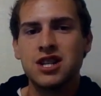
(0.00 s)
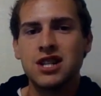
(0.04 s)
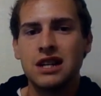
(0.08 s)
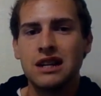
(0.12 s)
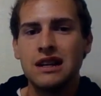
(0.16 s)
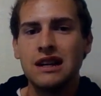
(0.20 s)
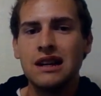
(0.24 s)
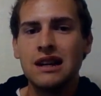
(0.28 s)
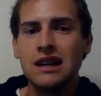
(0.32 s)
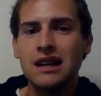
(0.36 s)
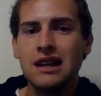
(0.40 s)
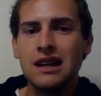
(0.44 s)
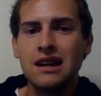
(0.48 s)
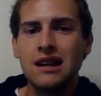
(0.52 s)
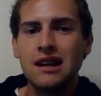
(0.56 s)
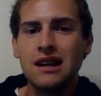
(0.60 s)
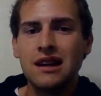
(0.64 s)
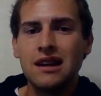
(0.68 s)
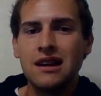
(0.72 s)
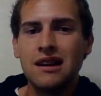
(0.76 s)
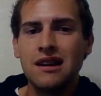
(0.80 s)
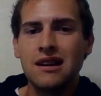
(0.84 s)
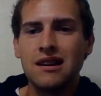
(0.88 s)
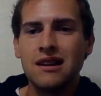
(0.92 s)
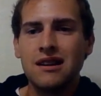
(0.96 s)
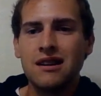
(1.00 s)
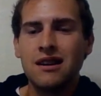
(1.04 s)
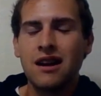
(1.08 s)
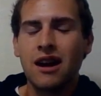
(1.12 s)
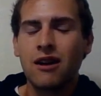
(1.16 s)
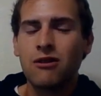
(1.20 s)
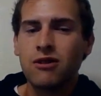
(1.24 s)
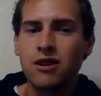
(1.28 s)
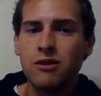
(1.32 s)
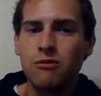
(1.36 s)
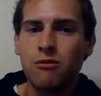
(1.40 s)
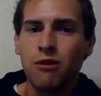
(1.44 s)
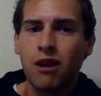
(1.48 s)
And not
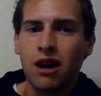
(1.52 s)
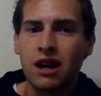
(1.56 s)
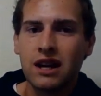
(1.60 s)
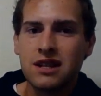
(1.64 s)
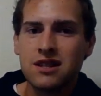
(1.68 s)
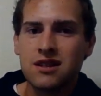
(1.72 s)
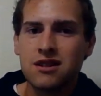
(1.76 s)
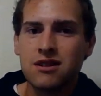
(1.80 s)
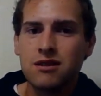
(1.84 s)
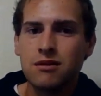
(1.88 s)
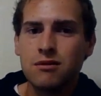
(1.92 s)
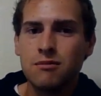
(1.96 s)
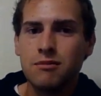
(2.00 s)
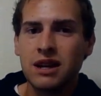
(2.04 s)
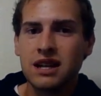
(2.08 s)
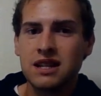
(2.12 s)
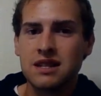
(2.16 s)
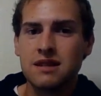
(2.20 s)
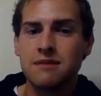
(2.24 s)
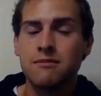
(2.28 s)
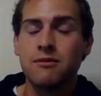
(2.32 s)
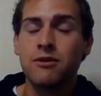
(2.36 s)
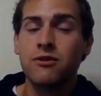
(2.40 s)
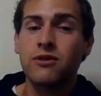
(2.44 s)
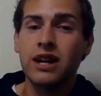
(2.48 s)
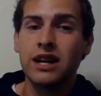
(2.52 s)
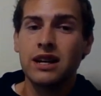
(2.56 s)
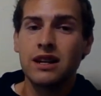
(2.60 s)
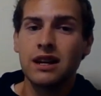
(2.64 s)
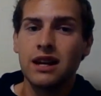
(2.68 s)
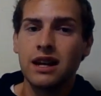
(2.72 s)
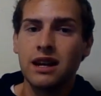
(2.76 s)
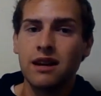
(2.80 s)
really wanting to because I'm afraid to